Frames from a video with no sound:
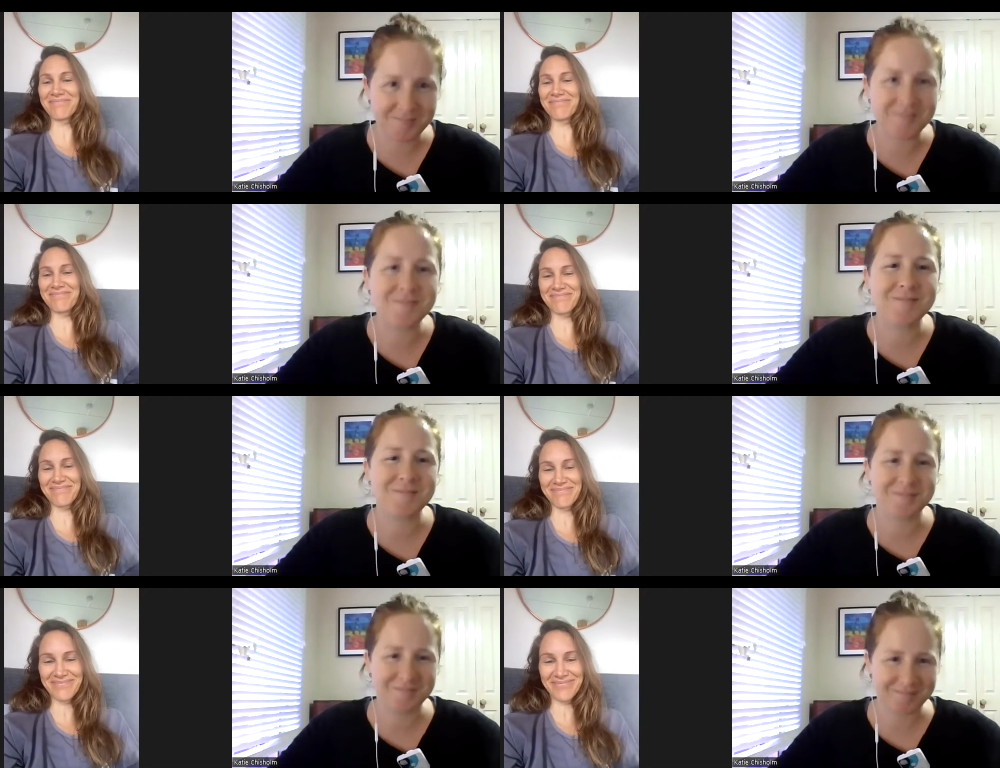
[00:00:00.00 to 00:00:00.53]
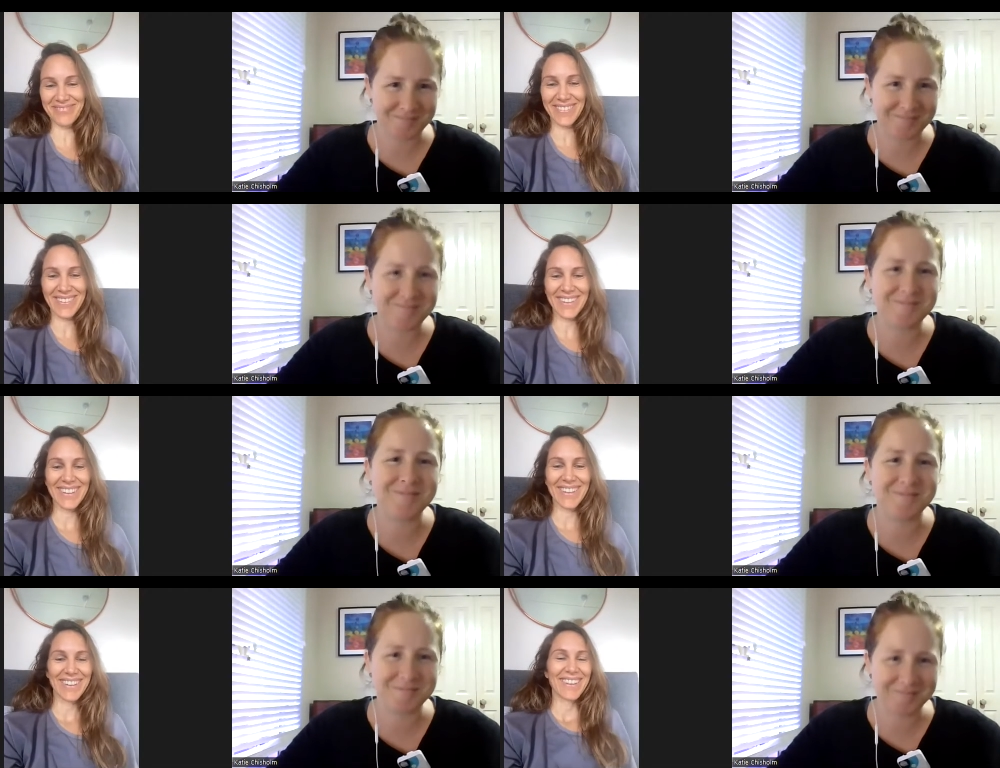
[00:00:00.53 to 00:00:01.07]

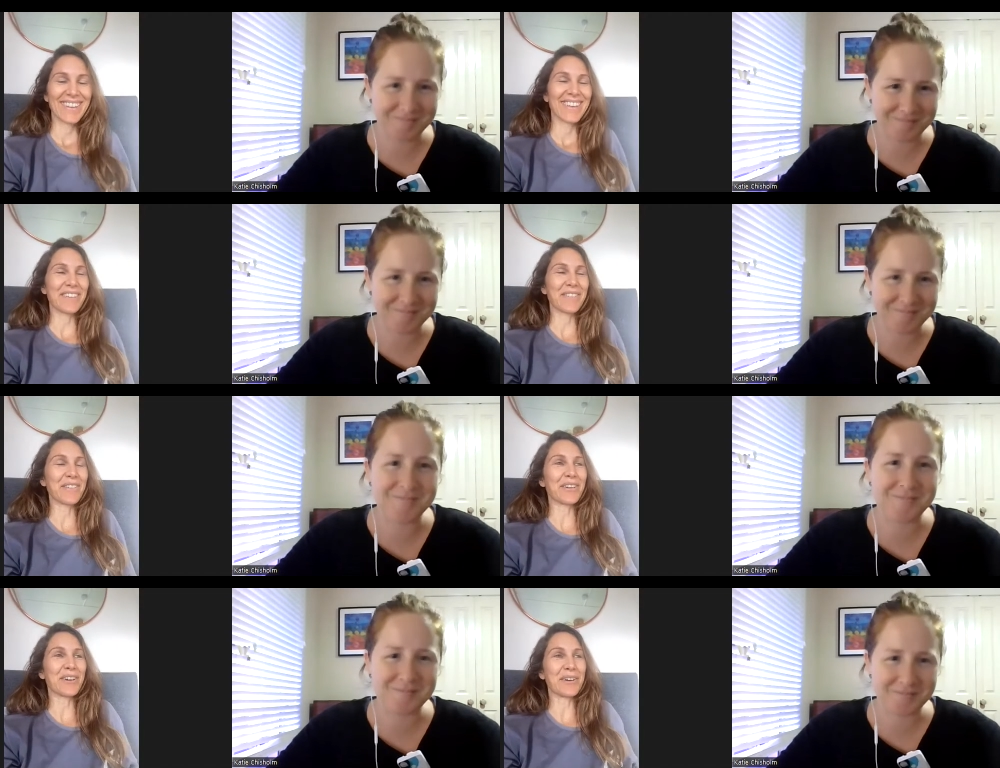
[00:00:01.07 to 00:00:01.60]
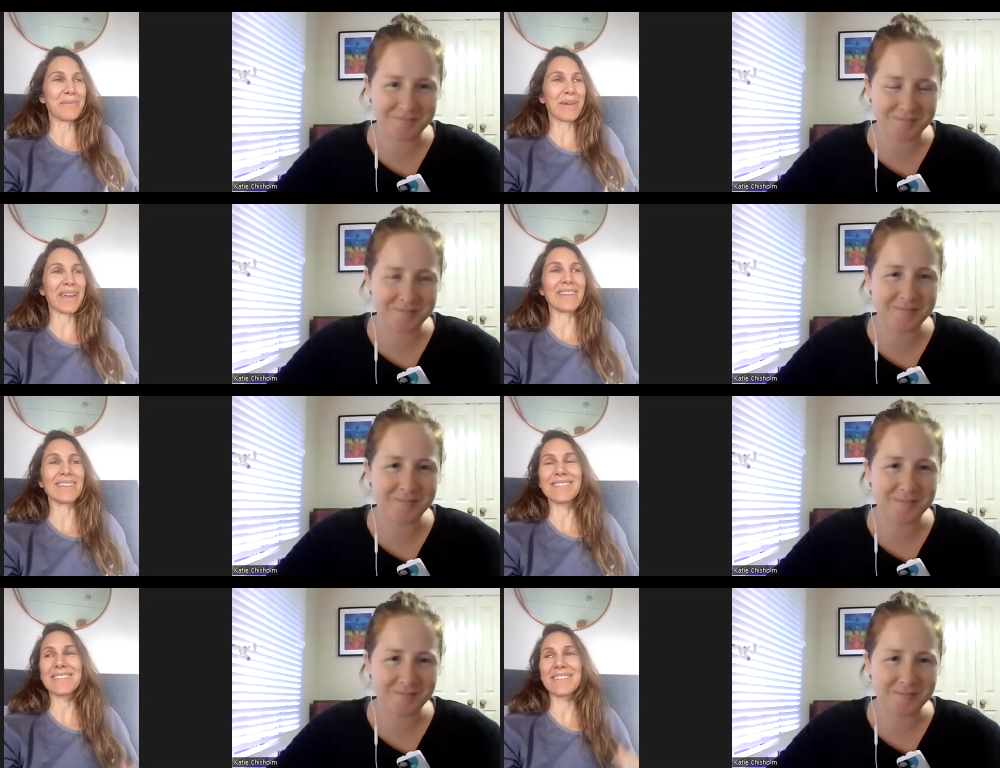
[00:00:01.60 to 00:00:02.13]
Speaker 1: if you go on my
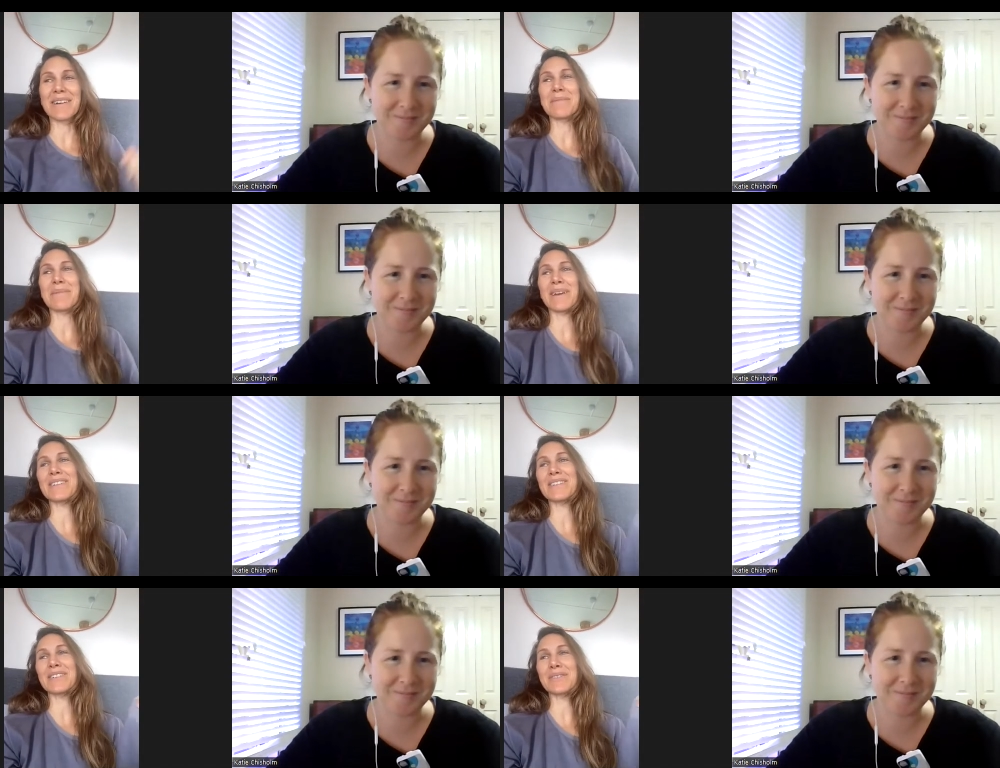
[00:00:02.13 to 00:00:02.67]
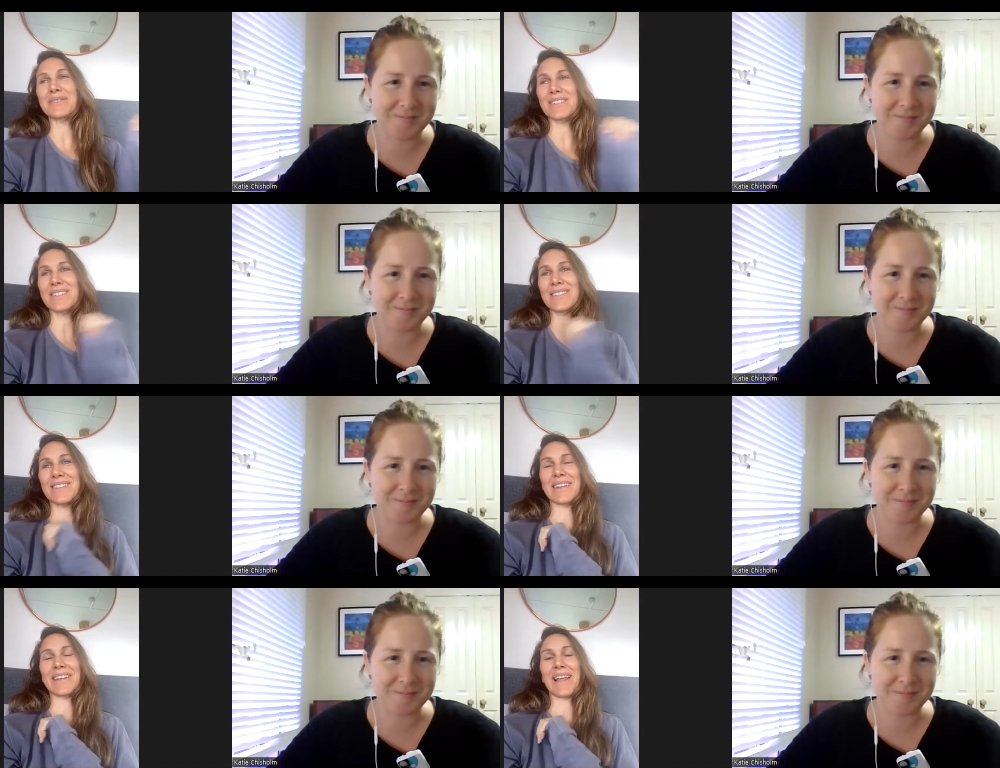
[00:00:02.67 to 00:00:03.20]
Instagram page, you'll
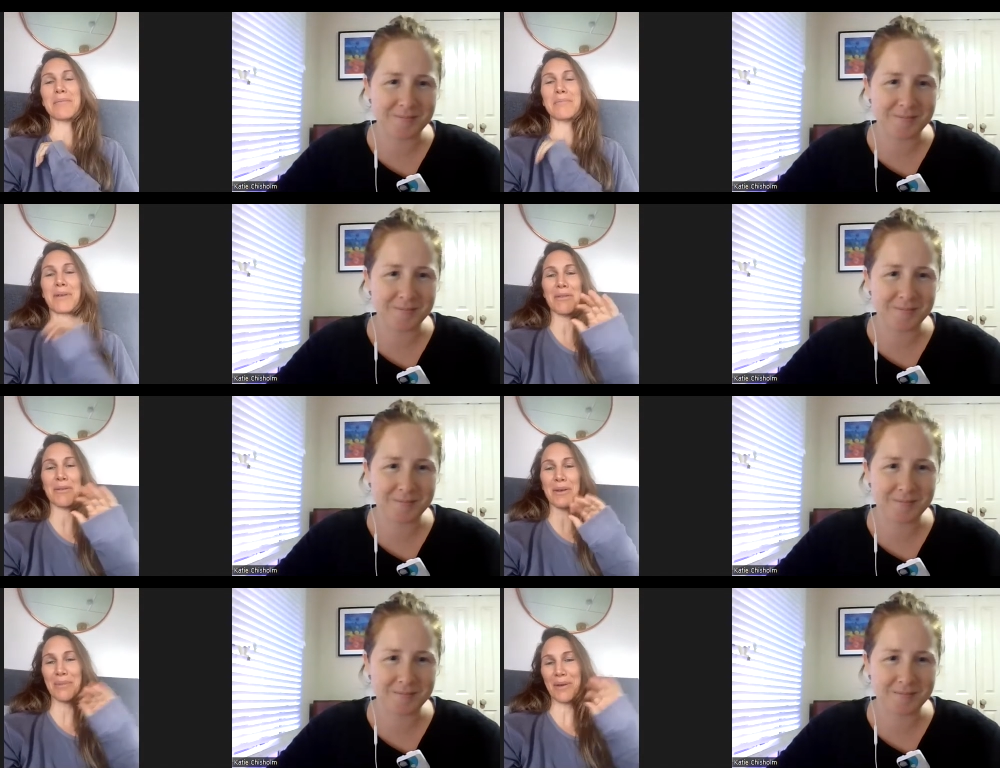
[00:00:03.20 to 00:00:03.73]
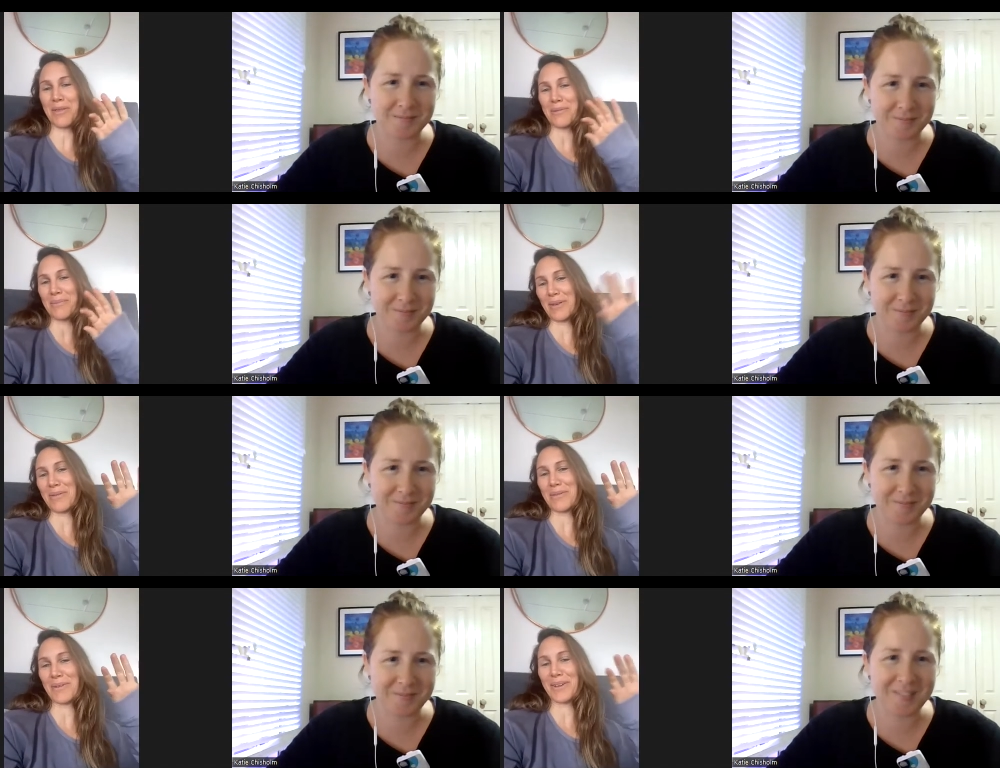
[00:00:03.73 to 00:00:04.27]
just see like breathwork, breathwork,
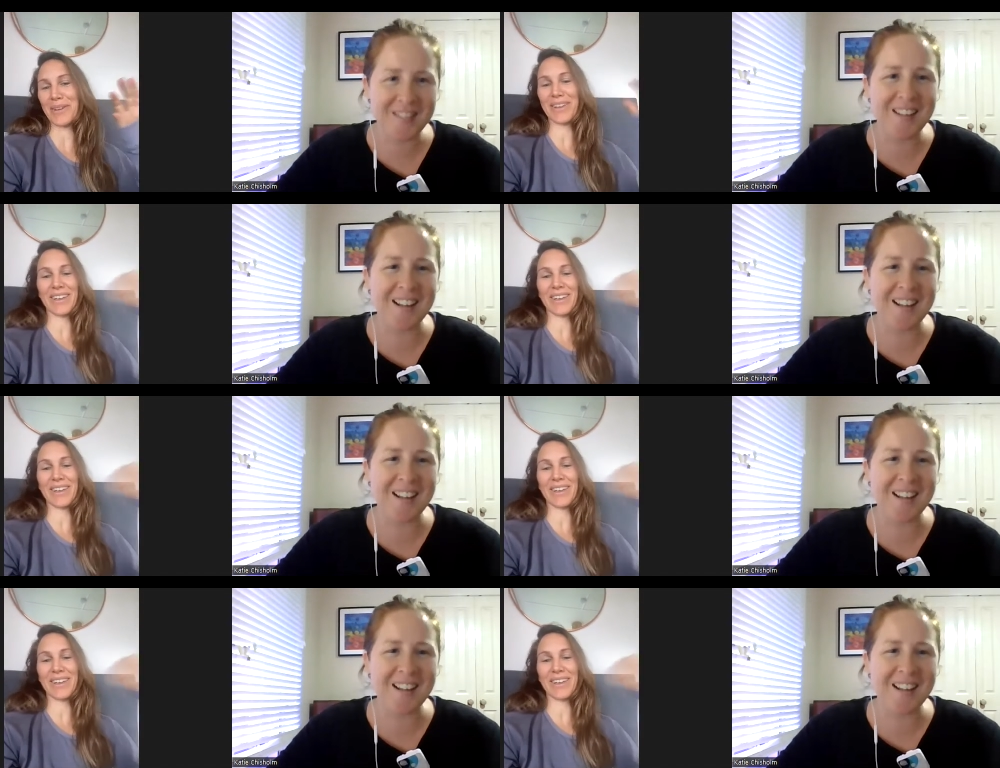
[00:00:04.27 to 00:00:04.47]
breathwork.